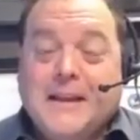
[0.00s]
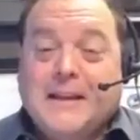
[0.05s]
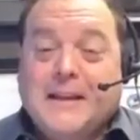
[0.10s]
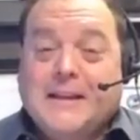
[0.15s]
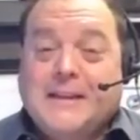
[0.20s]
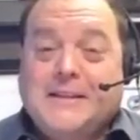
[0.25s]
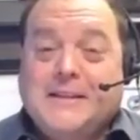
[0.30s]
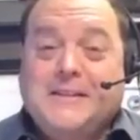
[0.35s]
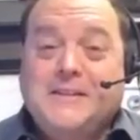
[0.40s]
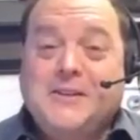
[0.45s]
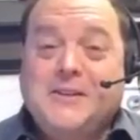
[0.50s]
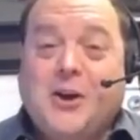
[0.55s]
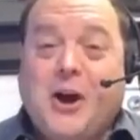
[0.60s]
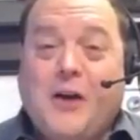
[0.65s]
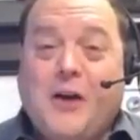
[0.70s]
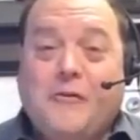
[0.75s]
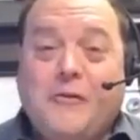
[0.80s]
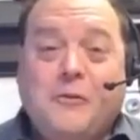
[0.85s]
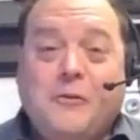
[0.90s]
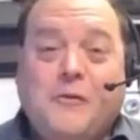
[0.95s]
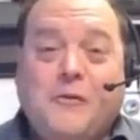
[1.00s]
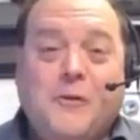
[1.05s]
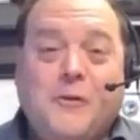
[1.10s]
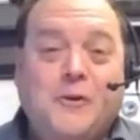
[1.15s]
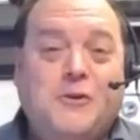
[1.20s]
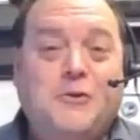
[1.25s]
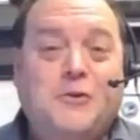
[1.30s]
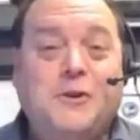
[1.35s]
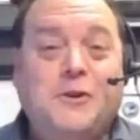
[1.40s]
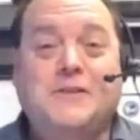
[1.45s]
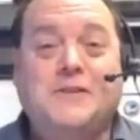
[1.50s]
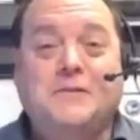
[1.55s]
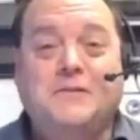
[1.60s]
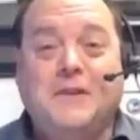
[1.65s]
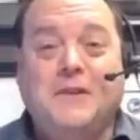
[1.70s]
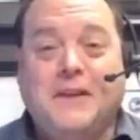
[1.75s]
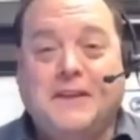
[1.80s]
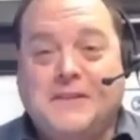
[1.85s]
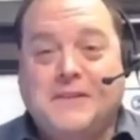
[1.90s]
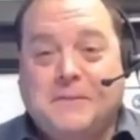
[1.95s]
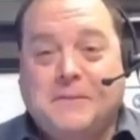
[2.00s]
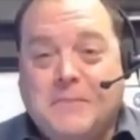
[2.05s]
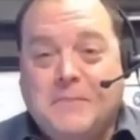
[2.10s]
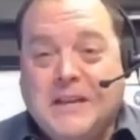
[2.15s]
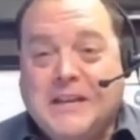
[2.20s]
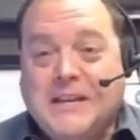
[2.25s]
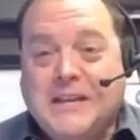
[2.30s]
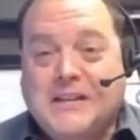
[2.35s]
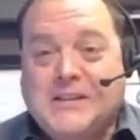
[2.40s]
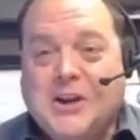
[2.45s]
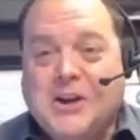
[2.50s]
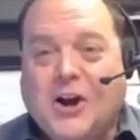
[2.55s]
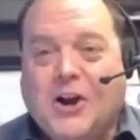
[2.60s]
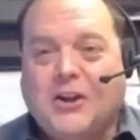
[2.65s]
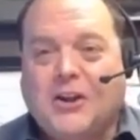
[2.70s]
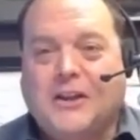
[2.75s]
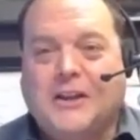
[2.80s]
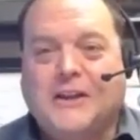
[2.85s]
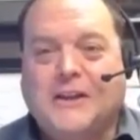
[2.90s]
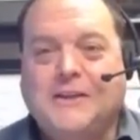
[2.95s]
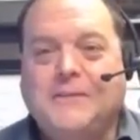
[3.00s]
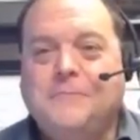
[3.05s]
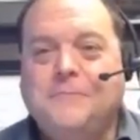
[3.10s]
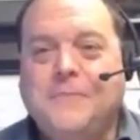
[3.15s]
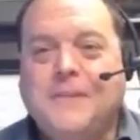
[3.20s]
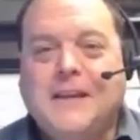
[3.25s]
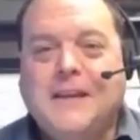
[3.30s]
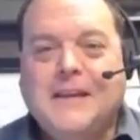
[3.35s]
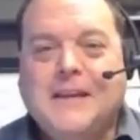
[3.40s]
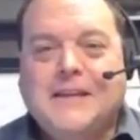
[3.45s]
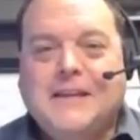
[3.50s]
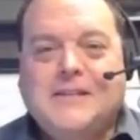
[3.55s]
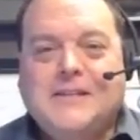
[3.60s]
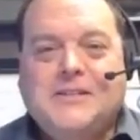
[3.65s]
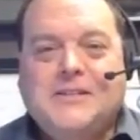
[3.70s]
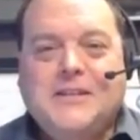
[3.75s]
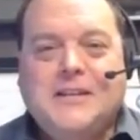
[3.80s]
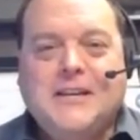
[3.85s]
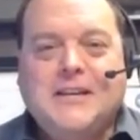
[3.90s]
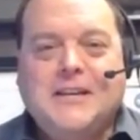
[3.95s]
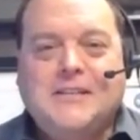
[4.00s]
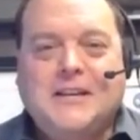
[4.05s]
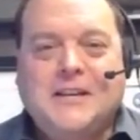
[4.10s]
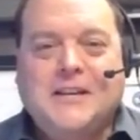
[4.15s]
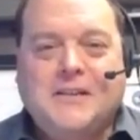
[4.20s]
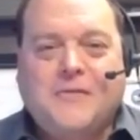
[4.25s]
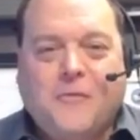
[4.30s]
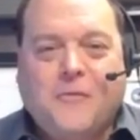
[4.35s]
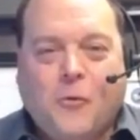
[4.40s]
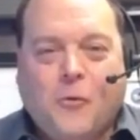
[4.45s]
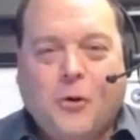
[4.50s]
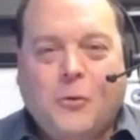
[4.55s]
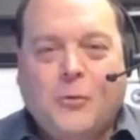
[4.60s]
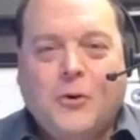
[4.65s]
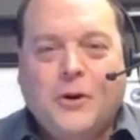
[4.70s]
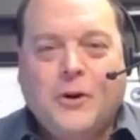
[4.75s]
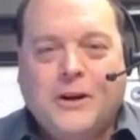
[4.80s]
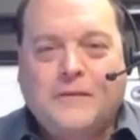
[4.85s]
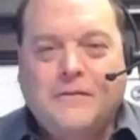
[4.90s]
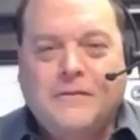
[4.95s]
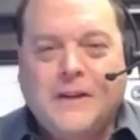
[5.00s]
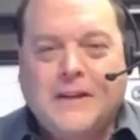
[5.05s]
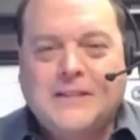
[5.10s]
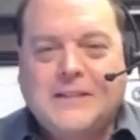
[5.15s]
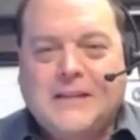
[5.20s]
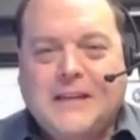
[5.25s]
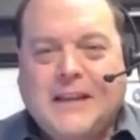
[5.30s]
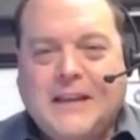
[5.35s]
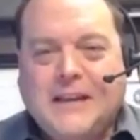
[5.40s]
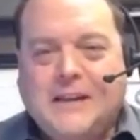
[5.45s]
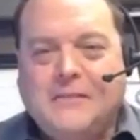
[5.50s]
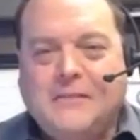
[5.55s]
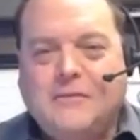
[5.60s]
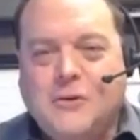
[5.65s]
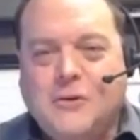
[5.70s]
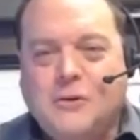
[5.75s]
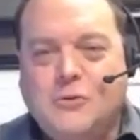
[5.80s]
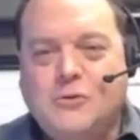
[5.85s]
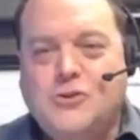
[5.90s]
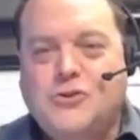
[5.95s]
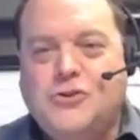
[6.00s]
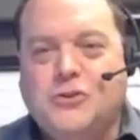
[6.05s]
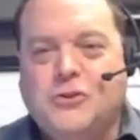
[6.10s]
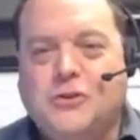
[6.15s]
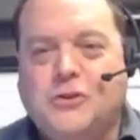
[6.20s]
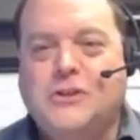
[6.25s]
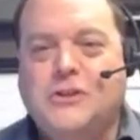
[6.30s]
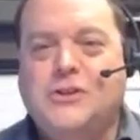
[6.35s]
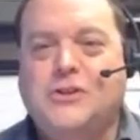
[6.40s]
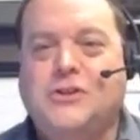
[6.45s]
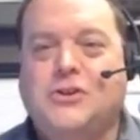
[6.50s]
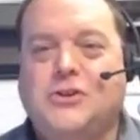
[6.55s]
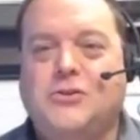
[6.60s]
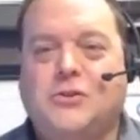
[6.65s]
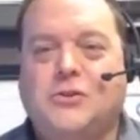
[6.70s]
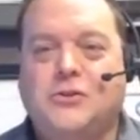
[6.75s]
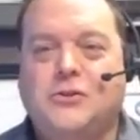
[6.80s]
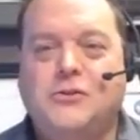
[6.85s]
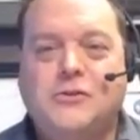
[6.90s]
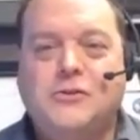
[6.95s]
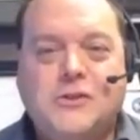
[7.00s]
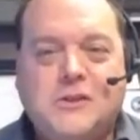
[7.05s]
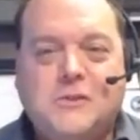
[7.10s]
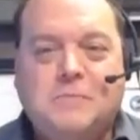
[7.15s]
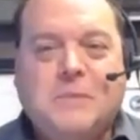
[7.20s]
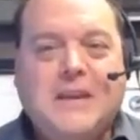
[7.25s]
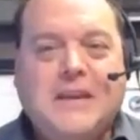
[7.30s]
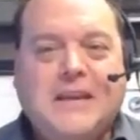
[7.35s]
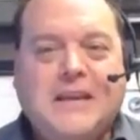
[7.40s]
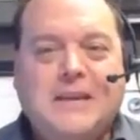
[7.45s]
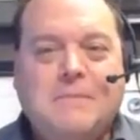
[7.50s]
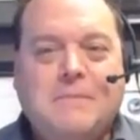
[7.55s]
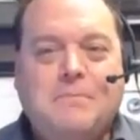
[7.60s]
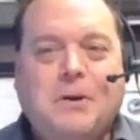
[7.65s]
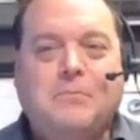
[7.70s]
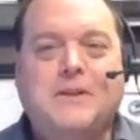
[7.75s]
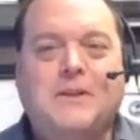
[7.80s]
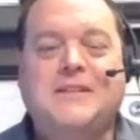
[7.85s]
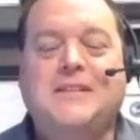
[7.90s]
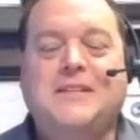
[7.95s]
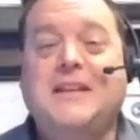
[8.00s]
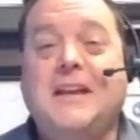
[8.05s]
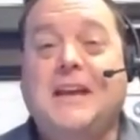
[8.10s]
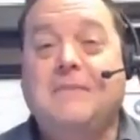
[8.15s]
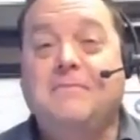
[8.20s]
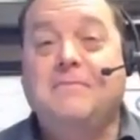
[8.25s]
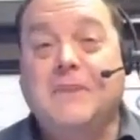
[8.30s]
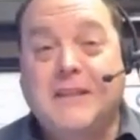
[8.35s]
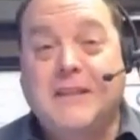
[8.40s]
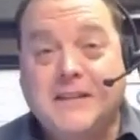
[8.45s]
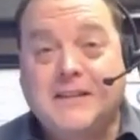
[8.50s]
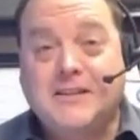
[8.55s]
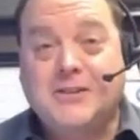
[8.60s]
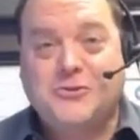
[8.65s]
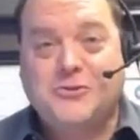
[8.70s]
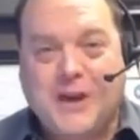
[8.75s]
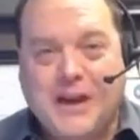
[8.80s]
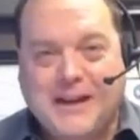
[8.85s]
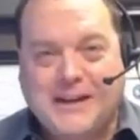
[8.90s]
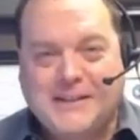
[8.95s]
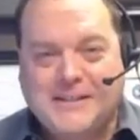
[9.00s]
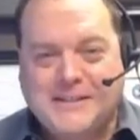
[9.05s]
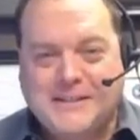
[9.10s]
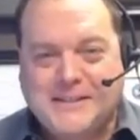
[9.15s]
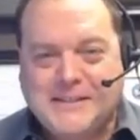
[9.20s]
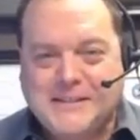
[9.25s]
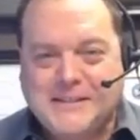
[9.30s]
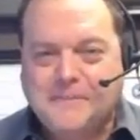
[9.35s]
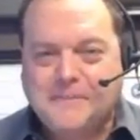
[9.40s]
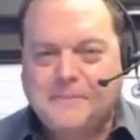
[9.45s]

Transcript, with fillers: She's often referred to as, as the media darling. She is a former investigative news journalist turned speaking publicity and media strategist.